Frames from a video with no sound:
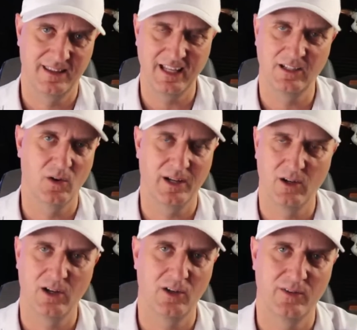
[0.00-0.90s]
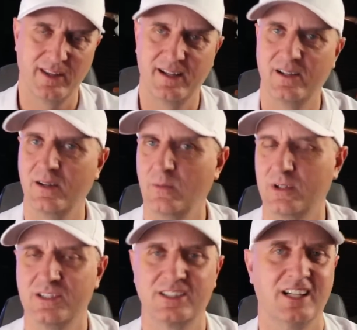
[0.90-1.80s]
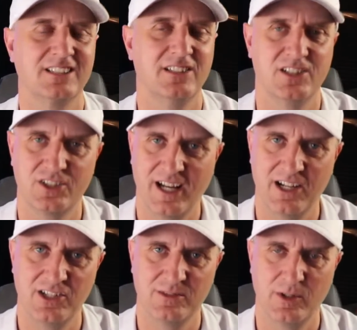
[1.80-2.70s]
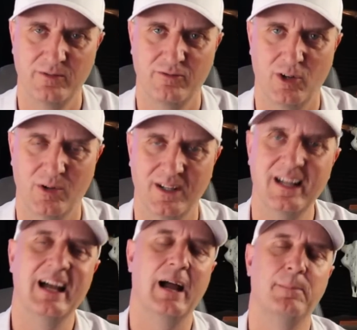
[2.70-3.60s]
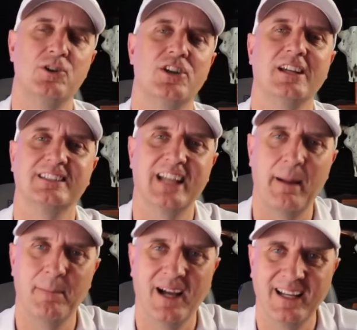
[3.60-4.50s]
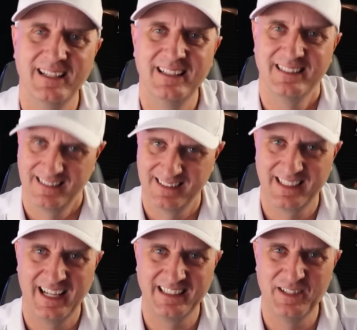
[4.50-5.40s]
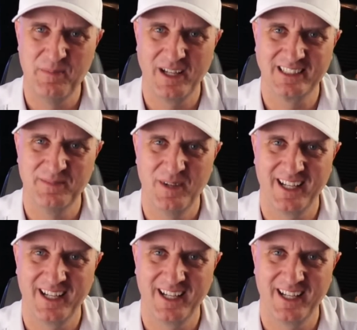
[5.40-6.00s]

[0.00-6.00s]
thing going on over there, and we're discussing our strategies moving forward. I appreciate you stopping by. Let's get out there and make some